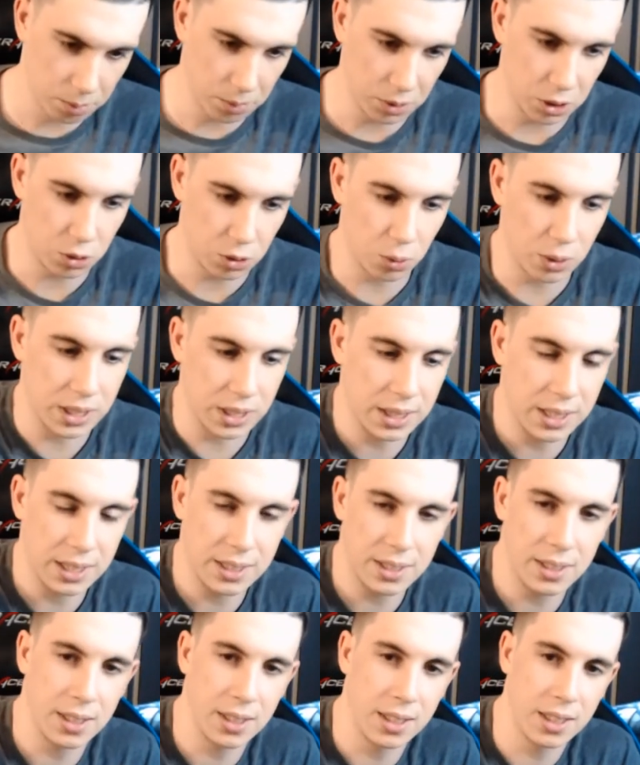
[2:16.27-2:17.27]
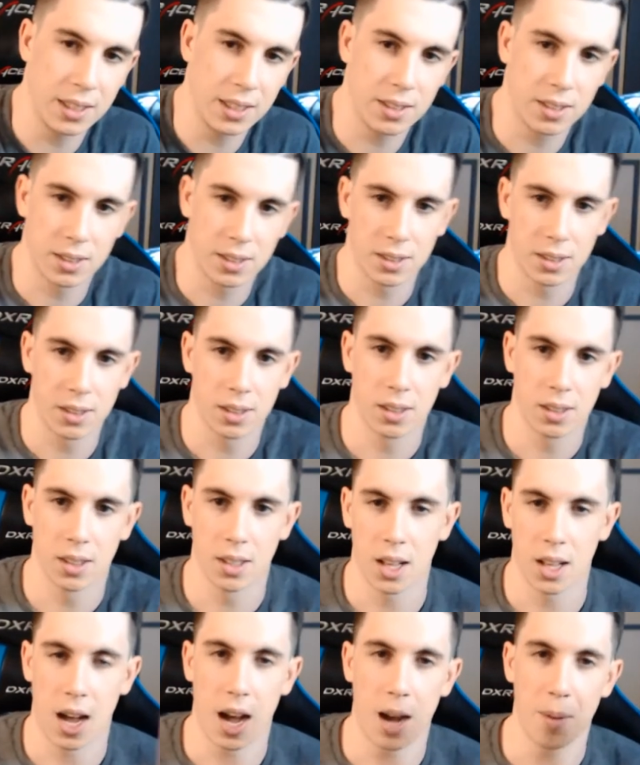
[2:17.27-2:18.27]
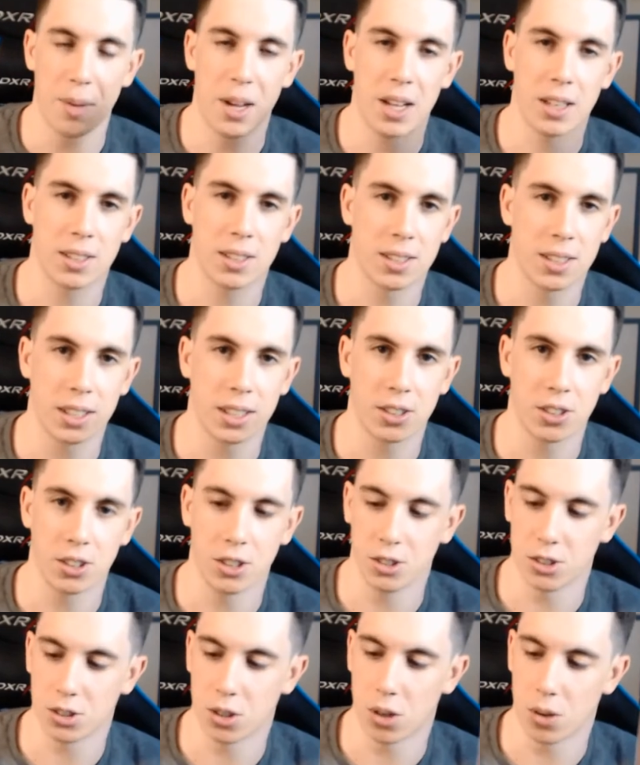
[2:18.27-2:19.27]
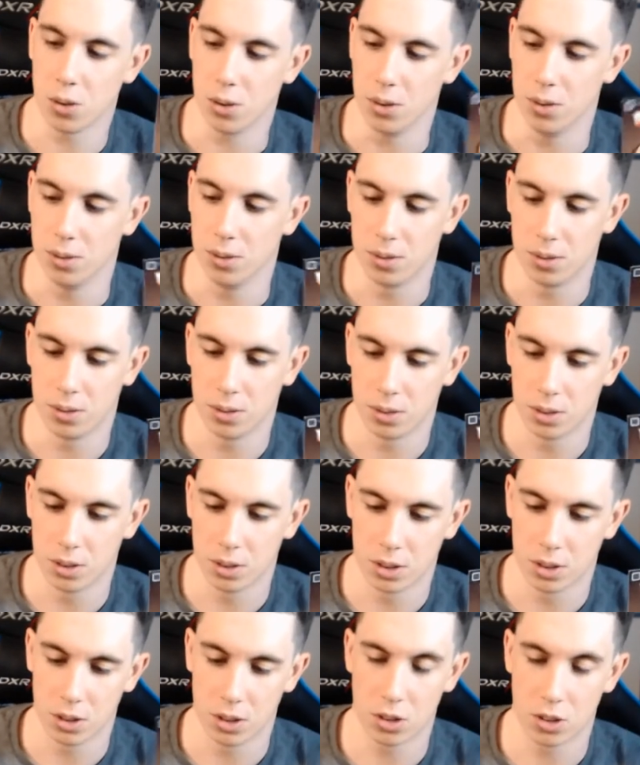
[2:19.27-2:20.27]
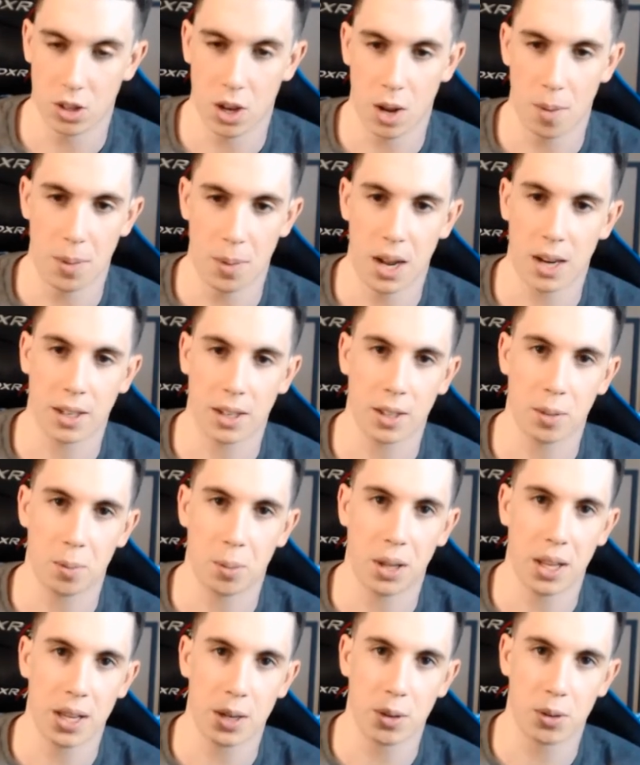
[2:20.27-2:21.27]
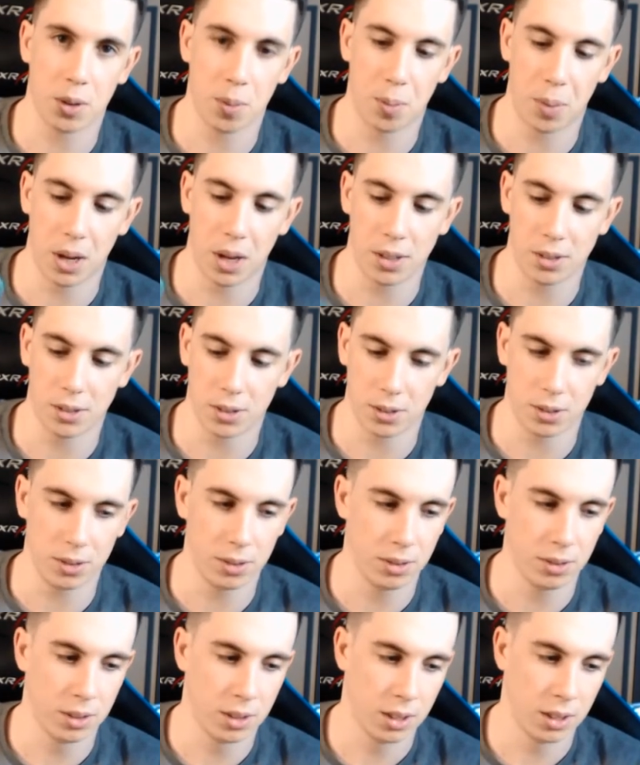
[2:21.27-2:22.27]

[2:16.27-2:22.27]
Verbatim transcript: between this and this, I'm not 6 years old, so I'm not gonna play with the puzzle,